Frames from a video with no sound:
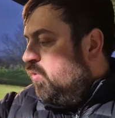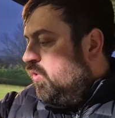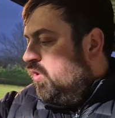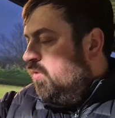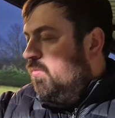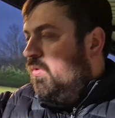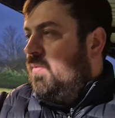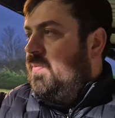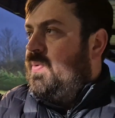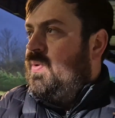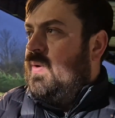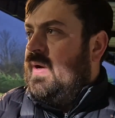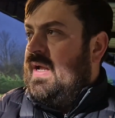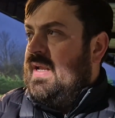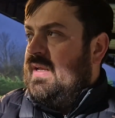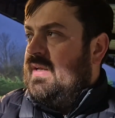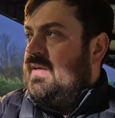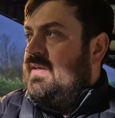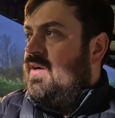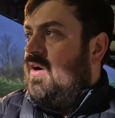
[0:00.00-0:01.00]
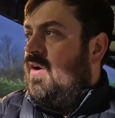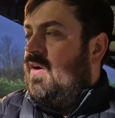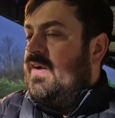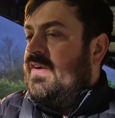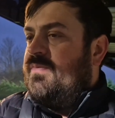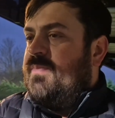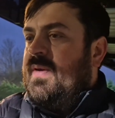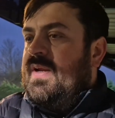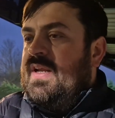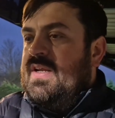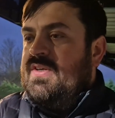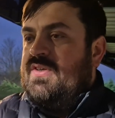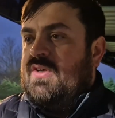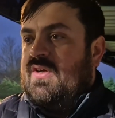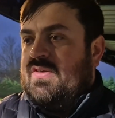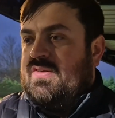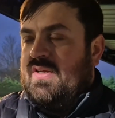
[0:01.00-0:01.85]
warm-up when Kai's been injured,